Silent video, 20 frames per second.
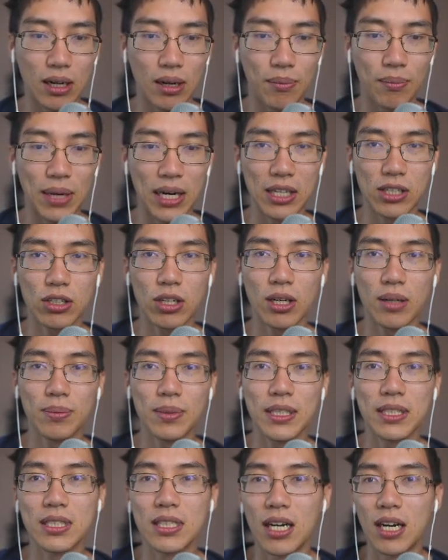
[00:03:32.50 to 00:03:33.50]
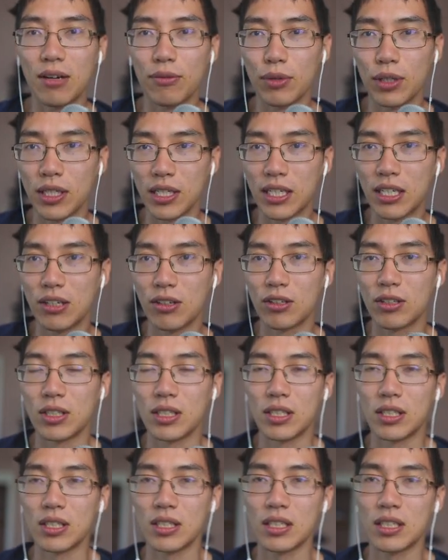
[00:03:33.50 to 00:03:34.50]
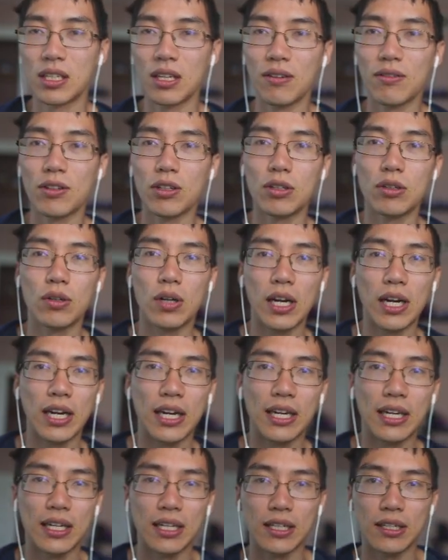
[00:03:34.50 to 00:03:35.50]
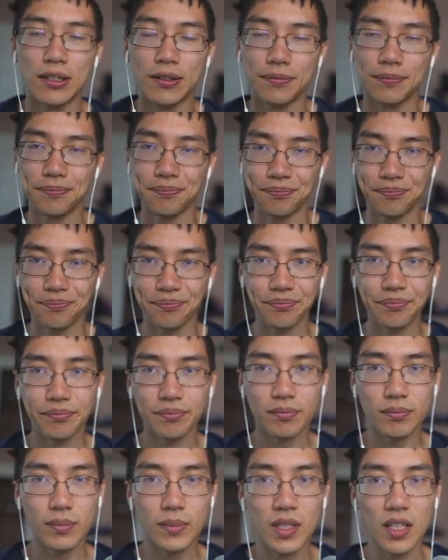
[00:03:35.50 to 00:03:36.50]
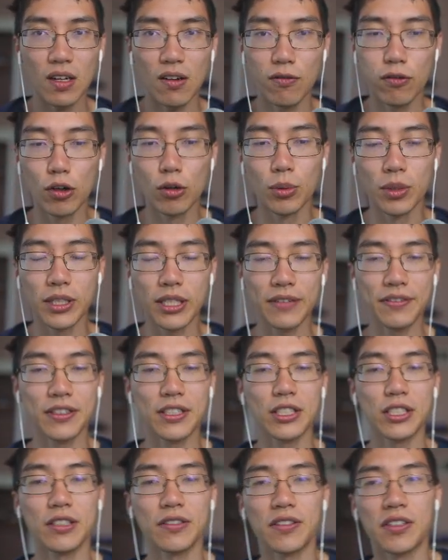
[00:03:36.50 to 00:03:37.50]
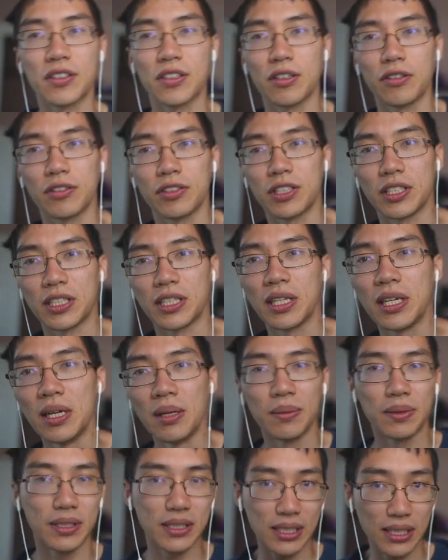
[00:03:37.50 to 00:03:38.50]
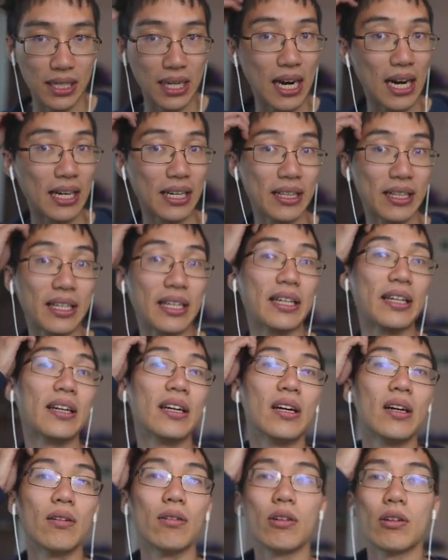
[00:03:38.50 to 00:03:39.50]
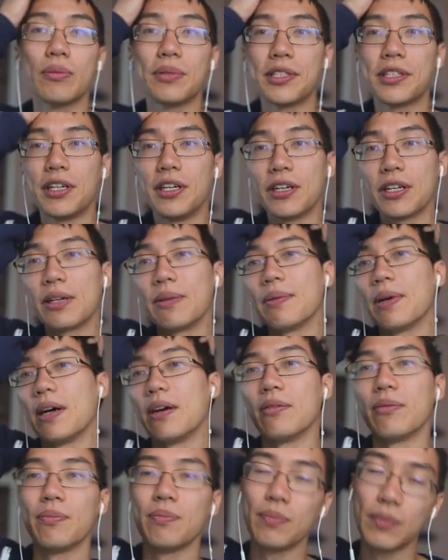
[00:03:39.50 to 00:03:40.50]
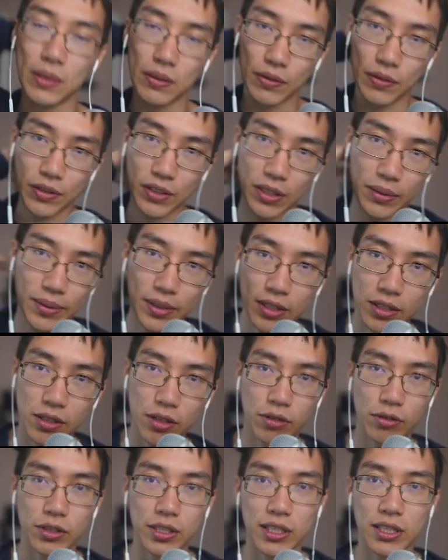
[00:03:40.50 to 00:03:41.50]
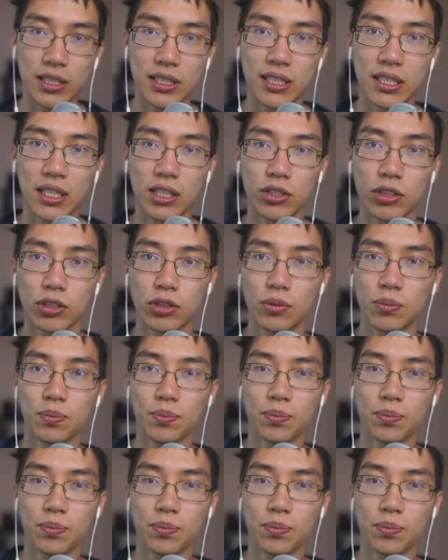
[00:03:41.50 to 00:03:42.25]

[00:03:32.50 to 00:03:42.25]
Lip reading: my job is not really here to give you a formal definition of concurrency, but this is the kind of thing we're going to be talking about when we talk about concurrency in this lecture.